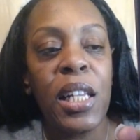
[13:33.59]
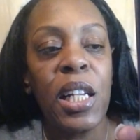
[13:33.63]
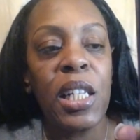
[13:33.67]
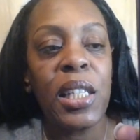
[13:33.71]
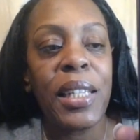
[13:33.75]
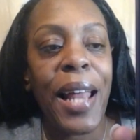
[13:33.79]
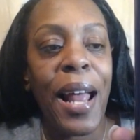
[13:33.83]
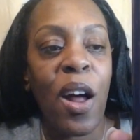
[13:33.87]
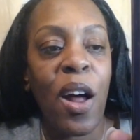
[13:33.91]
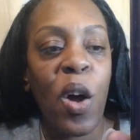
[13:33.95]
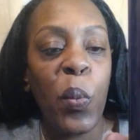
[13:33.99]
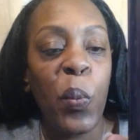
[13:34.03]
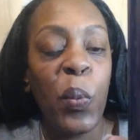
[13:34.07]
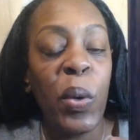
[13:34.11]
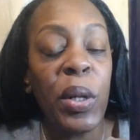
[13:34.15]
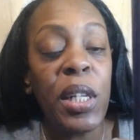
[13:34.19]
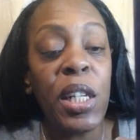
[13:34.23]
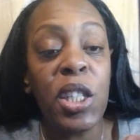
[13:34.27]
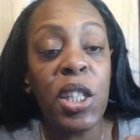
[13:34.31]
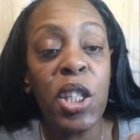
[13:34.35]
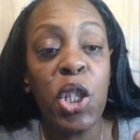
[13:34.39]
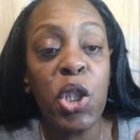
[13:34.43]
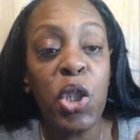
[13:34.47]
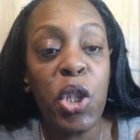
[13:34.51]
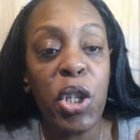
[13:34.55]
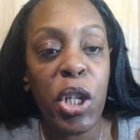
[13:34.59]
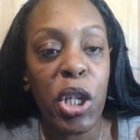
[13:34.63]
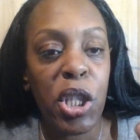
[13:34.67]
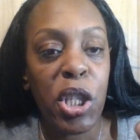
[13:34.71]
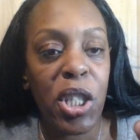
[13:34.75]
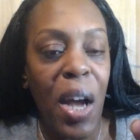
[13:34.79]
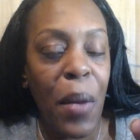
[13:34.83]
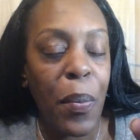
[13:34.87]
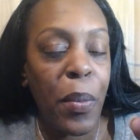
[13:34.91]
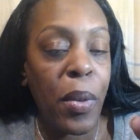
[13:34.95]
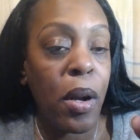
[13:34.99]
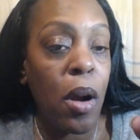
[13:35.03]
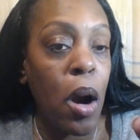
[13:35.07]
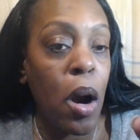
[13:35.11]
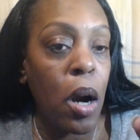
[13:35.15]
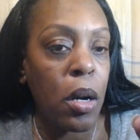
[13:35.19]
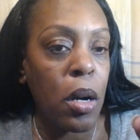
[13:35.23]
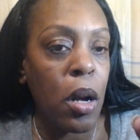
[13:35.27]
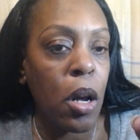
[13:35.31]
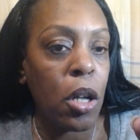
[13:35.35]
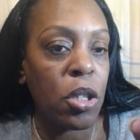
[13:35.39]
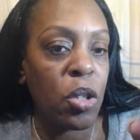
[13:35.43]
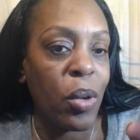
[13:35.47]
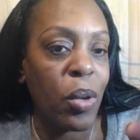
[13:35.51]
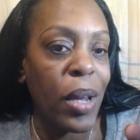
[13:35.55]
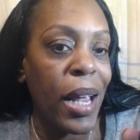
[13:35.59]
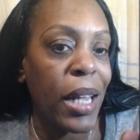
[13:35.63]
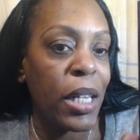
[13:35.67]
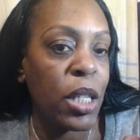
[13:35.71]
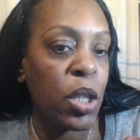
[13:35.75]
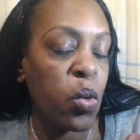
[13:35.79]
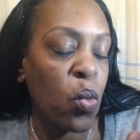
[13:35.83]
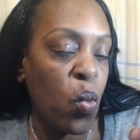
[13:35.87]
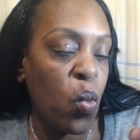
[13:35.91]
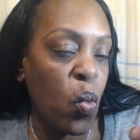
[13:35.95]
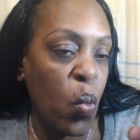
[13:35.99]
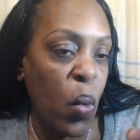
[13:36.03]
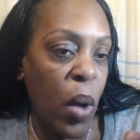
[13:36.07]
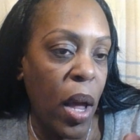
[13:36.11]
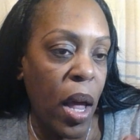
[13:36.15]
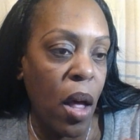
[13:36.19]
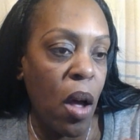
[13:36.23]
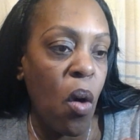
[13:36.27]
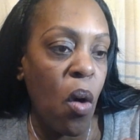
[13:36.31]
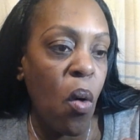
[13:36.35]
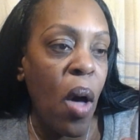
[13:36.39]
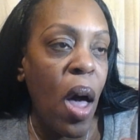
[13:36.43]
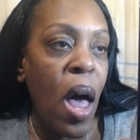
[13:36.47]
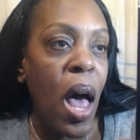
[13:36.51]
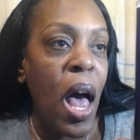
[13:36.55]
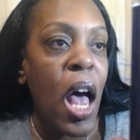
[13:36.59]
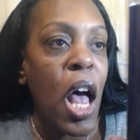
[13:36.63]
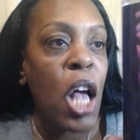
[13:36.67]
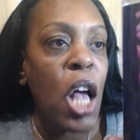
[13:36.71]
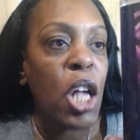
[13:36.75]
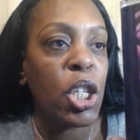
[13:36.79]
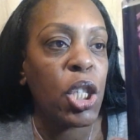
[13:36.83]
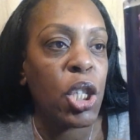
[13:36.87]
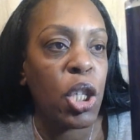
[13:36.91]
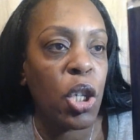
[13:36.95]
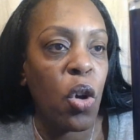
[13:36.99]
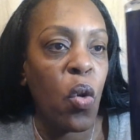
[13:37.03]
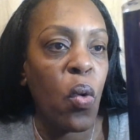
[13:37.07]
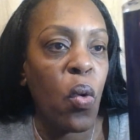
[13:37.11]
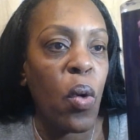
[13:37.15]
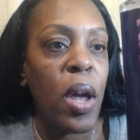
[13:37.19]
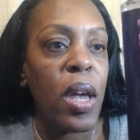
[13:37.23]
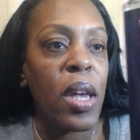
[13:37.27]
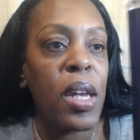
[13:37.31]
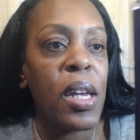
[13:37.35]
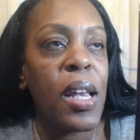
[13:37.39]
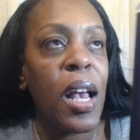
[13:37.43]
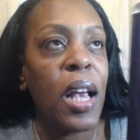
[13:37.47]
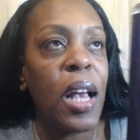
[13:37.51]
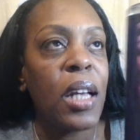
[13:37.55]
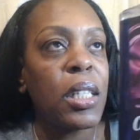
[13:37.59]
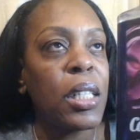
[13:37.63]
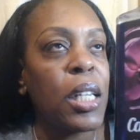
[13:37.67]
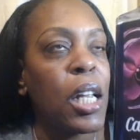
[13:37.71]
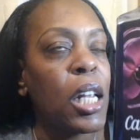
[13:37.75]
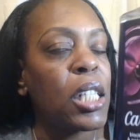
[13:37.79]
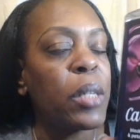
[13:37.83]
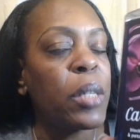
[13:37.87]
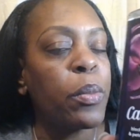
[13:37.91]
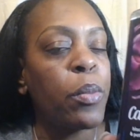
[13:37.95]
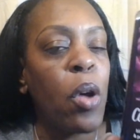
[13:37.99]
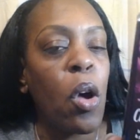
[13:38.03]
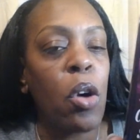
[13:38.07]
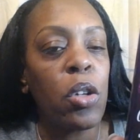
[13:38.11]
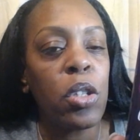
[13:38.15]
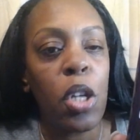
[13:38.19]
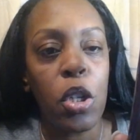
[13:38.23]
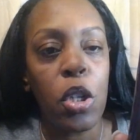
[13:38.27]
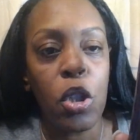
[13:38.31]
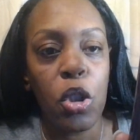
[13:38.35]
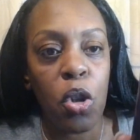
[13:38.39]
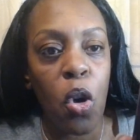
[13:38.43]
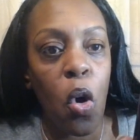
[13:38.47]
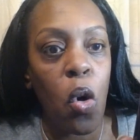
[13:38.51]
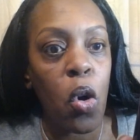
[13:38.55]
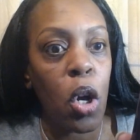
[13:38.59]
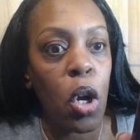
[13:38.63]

Put this into your shopping cart also as well so yes it smells so good